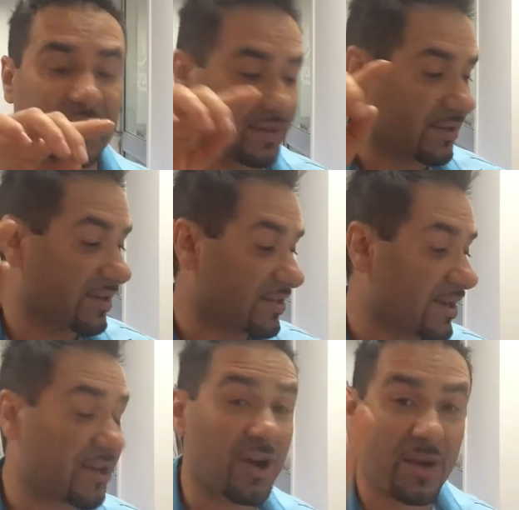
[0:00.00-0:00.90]
there's
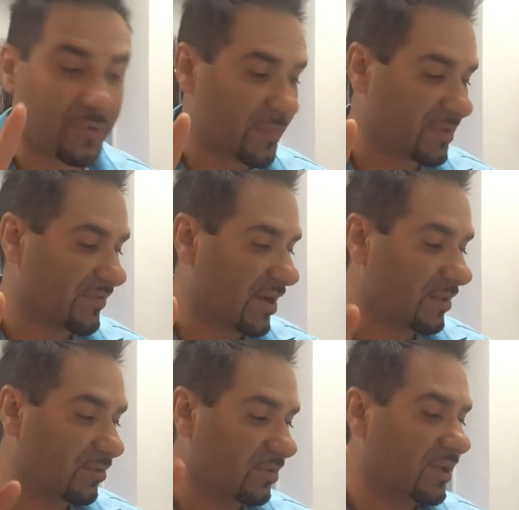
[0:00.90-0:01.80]
only 9 properties
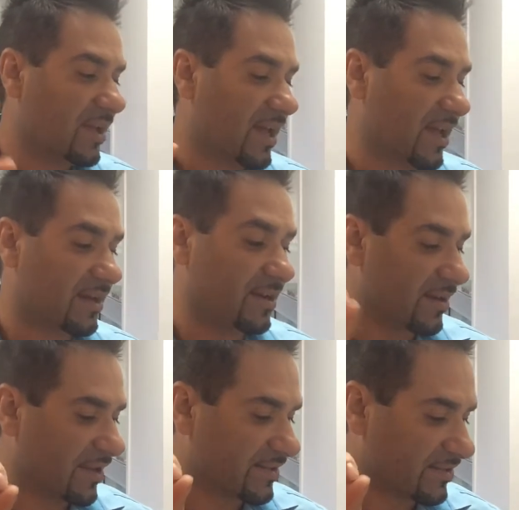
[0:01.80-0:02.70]
available, and none
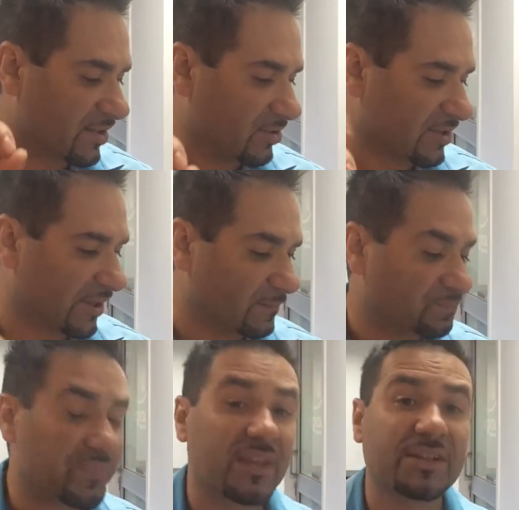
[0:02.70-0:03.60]
of those are sold yet.
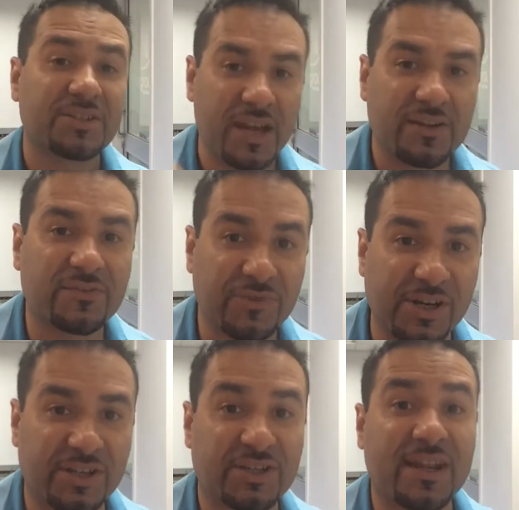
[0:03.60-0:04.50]
Jacobs
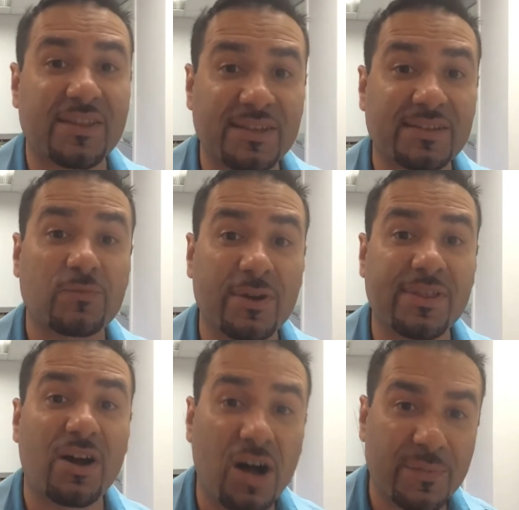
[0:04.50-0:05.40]
Ridge, now this is one of
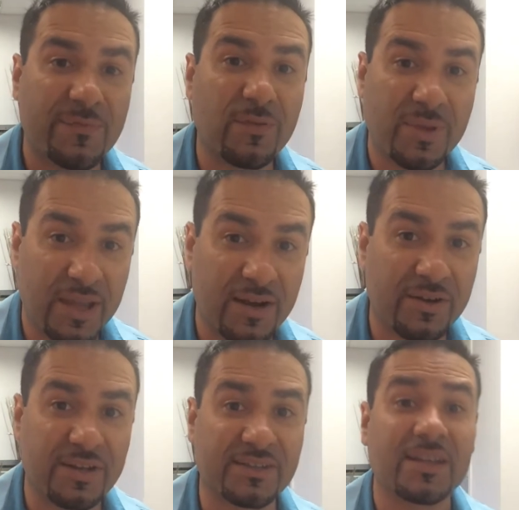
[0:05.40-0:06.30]
the high performing
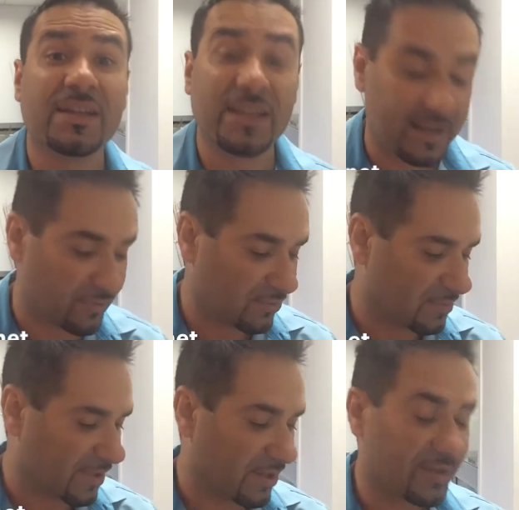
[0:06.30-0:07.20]
areas in
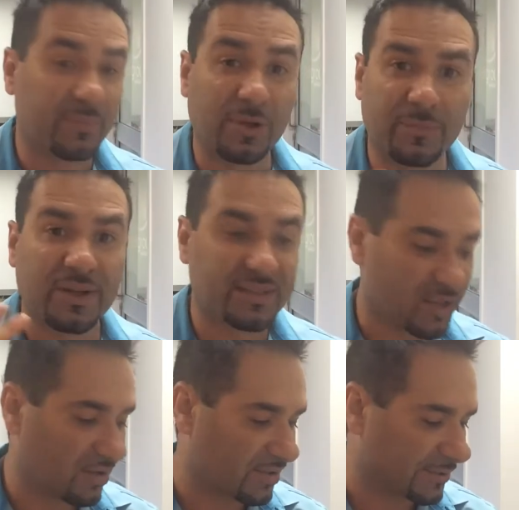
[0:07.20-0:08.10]
Ormeau, built by
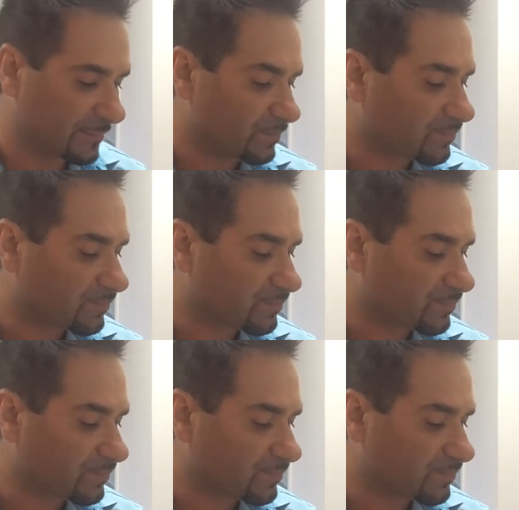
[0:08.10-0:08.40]
Stockland.